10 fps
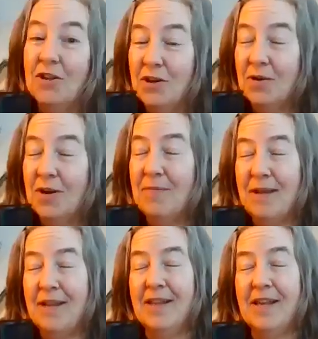know what
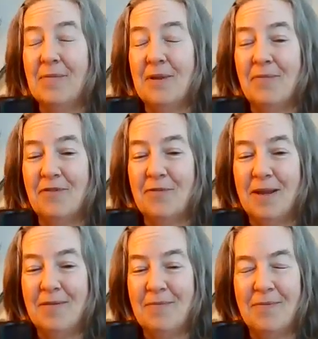immediately comes up for
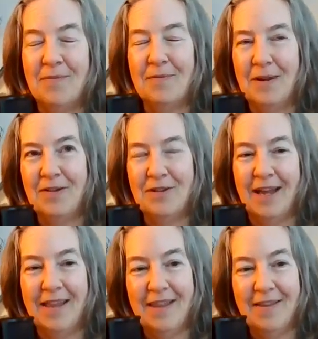me, Maitri,
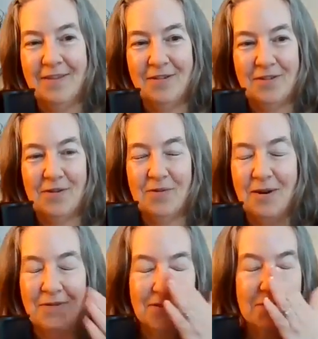and this is so
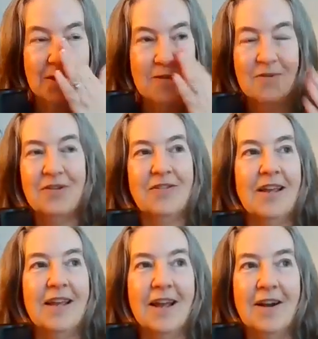referencing what you were just
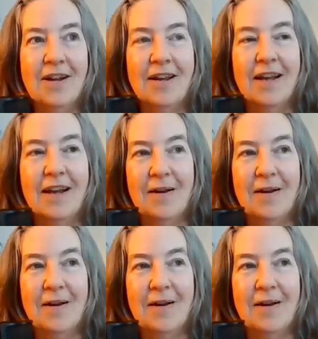saying, Gary.